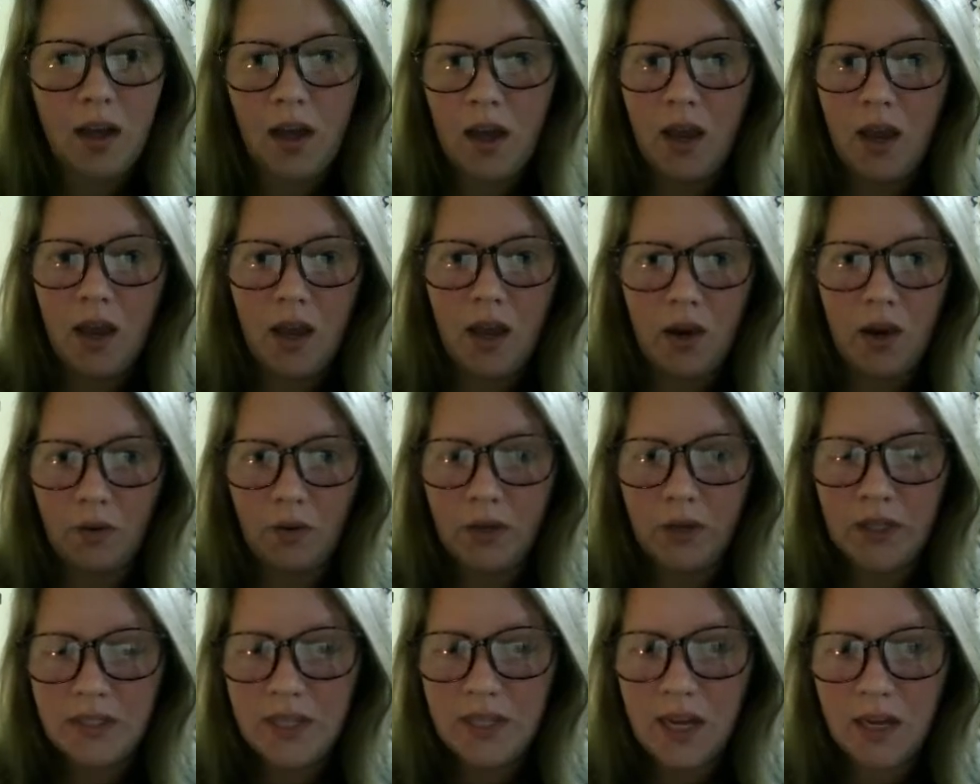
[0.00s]
It
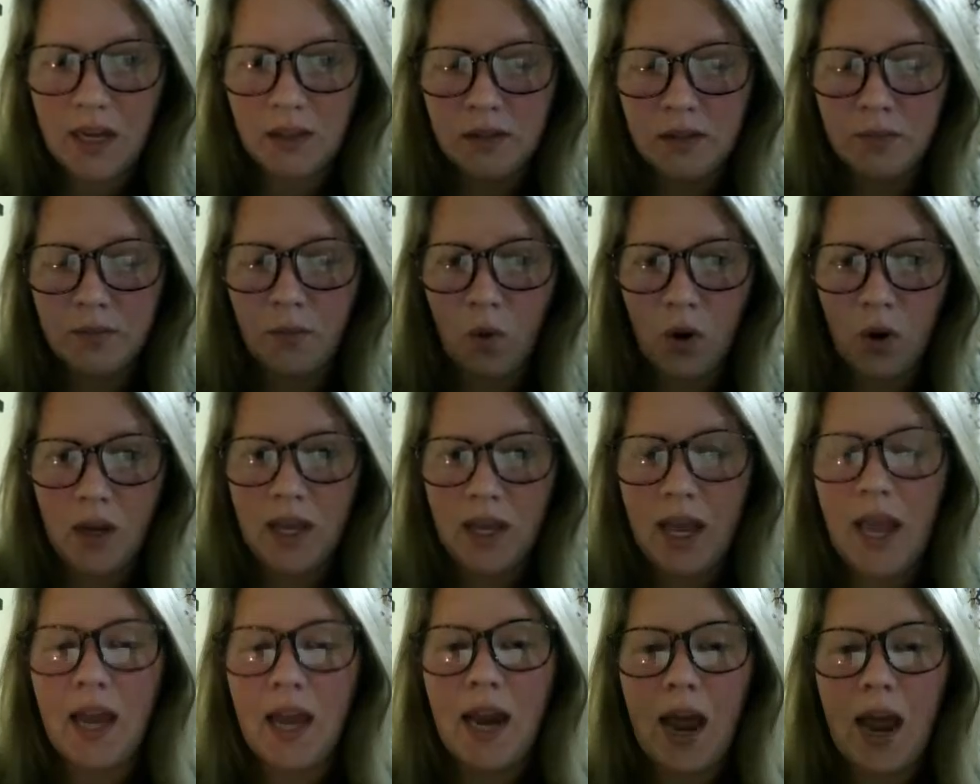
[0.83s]
only takes
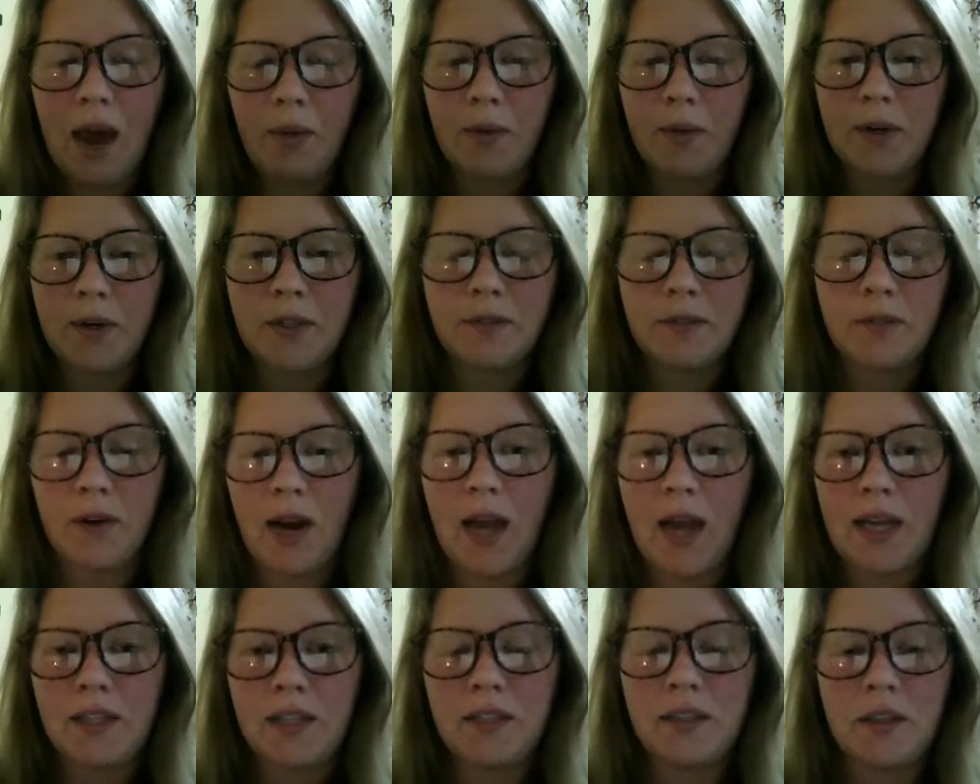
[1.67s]
48 hours for
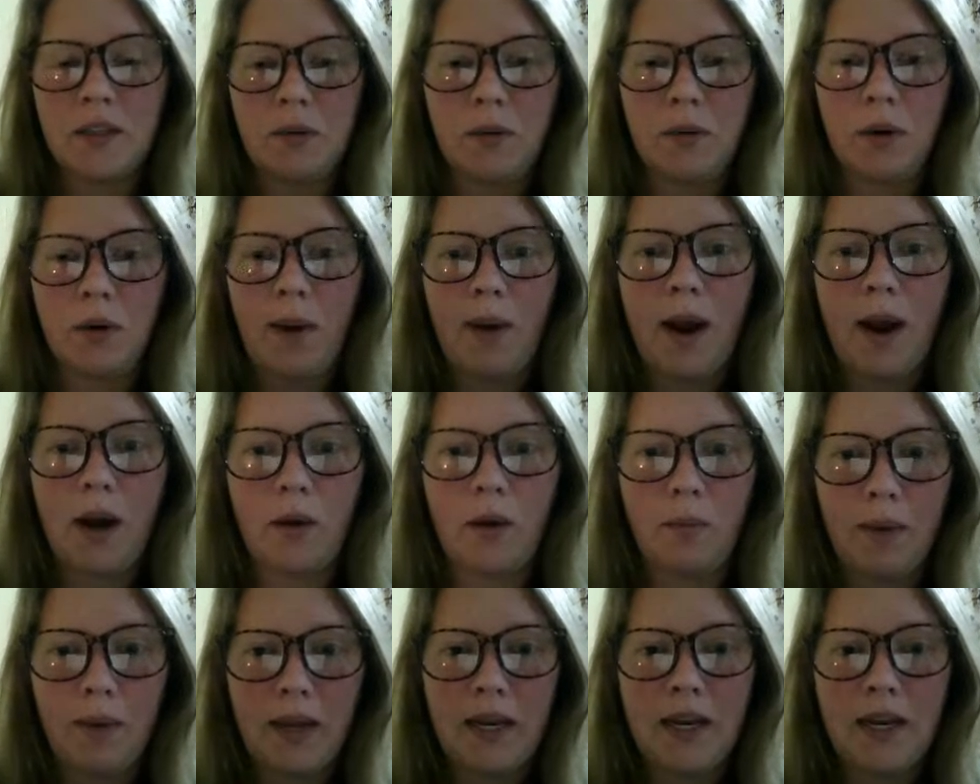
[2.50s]
ICU acquired
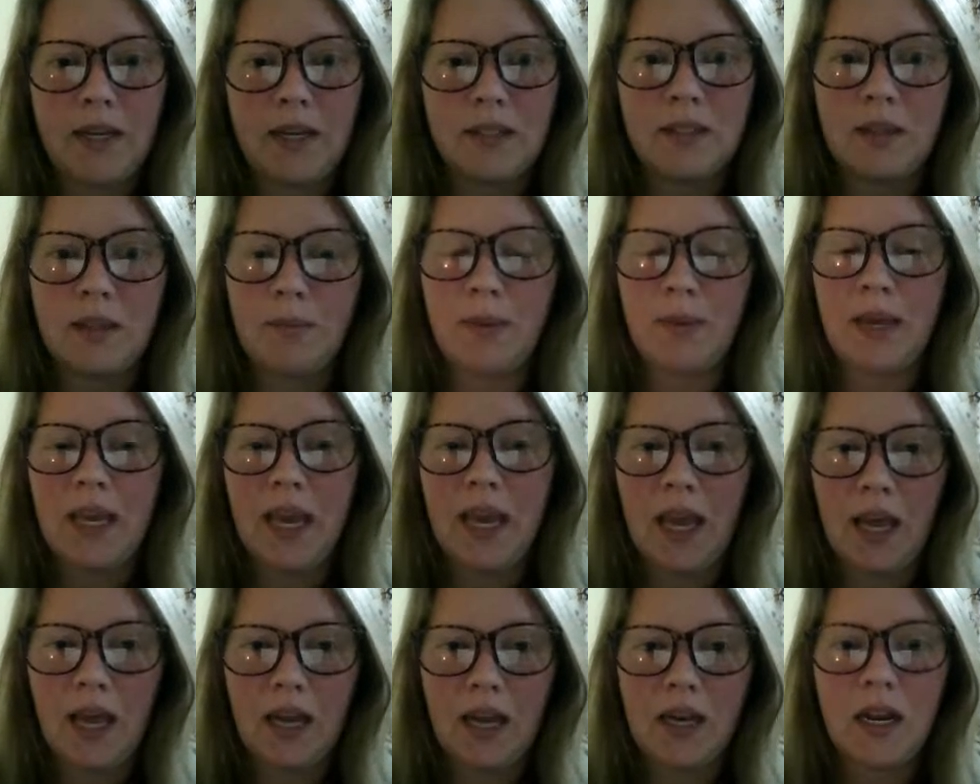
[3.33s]
weakness to
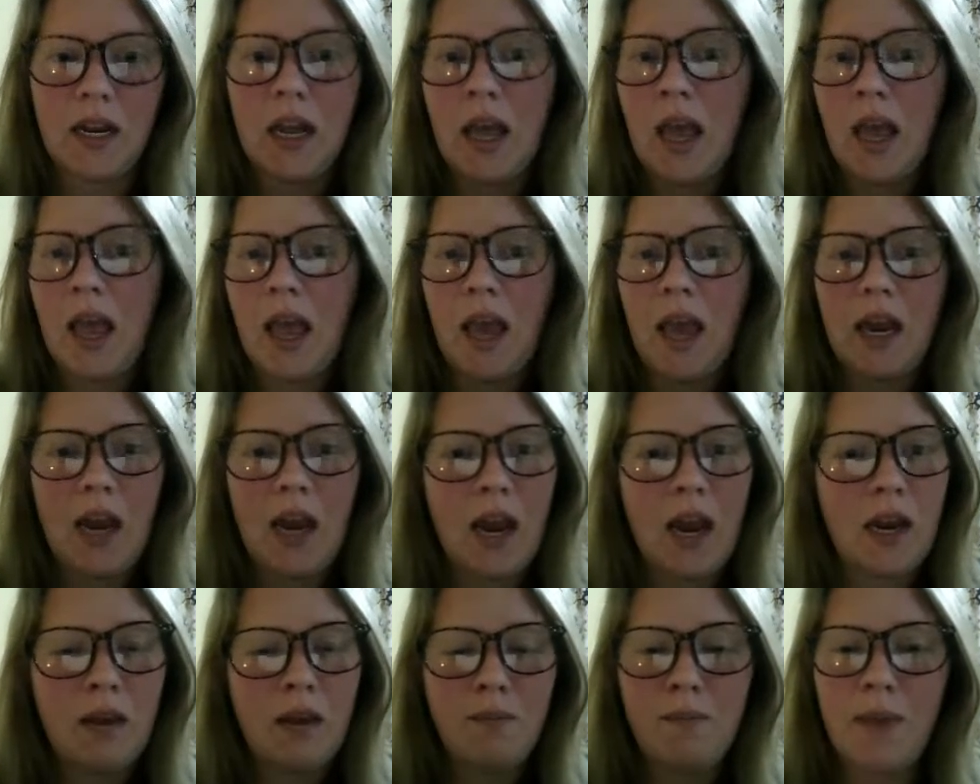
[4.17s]
begin, and
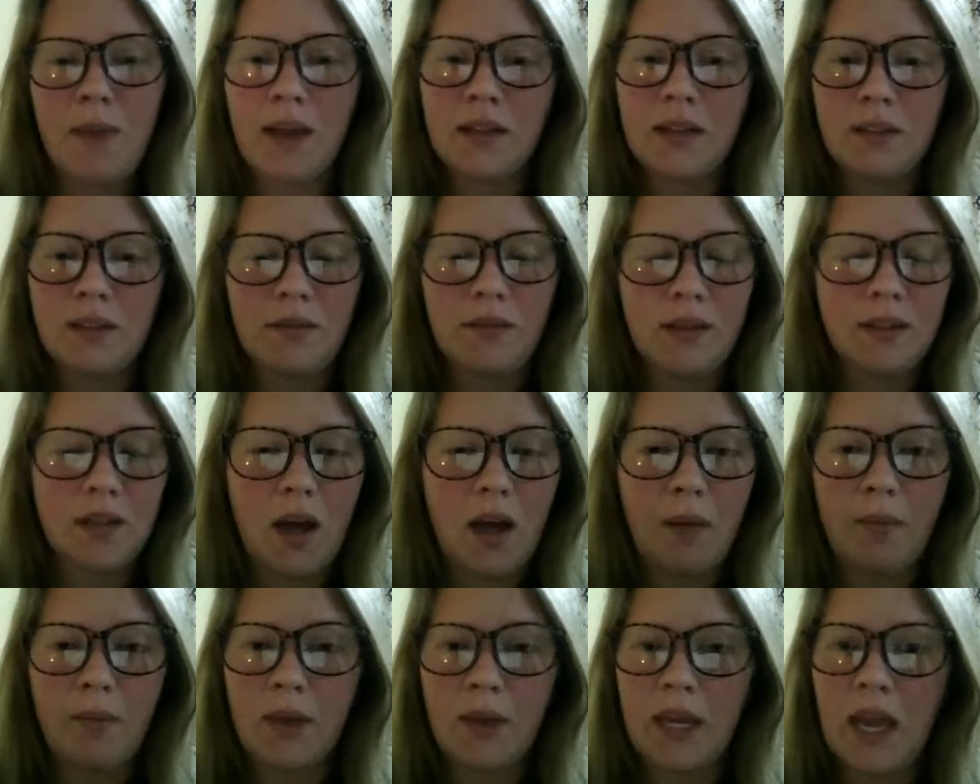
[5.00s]
any mix of these
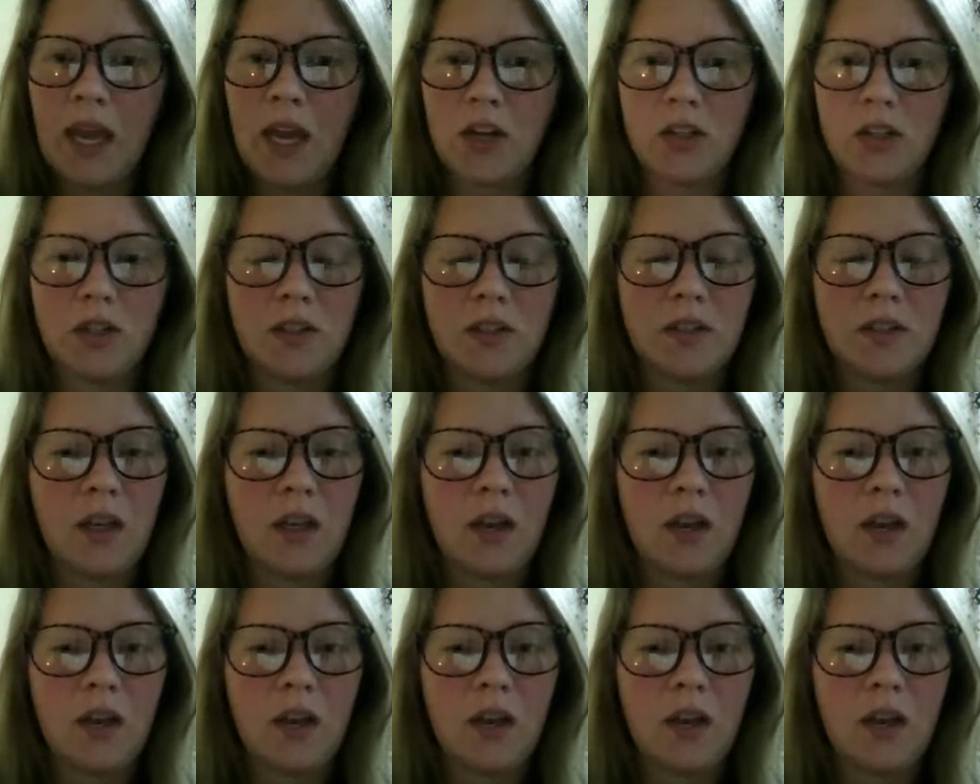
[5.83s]
complications can